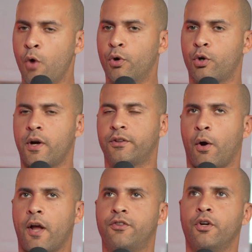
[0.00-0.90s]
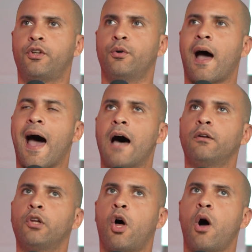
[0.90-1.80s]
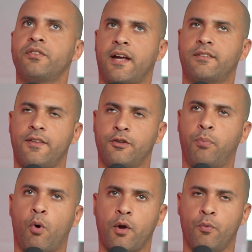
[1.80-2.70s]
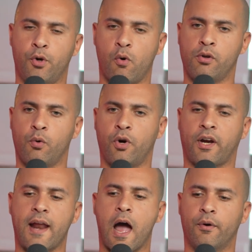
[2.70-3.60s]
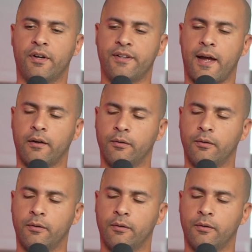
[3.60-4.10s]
Real quick though, it took you how long to get to this point where you only work an hour a day?